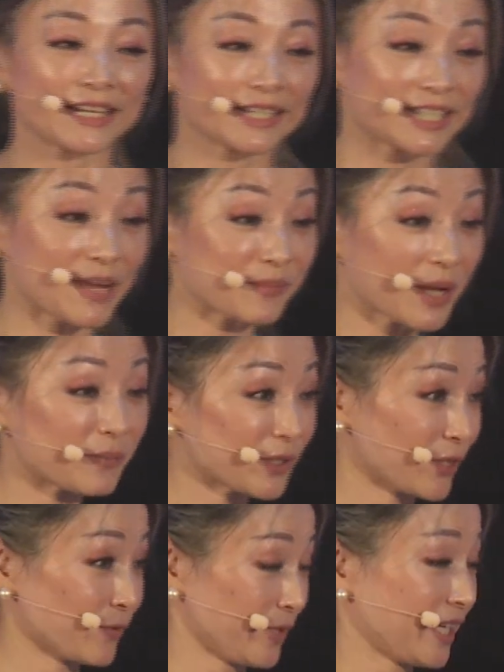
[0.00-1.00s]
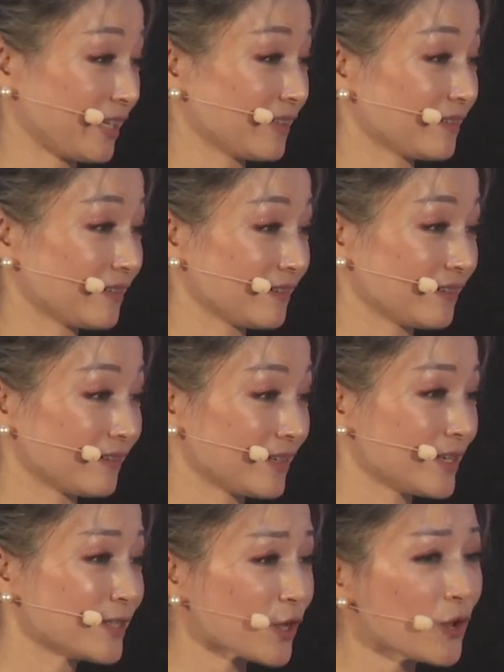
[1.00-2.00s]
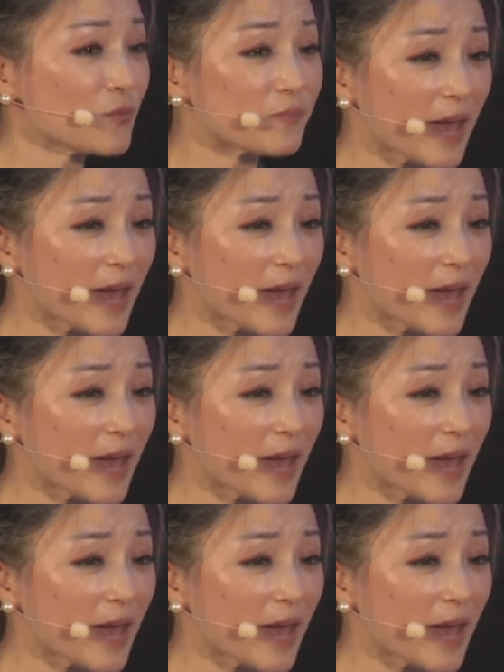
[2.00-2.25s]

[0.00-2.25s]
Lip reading: Tip number three, don't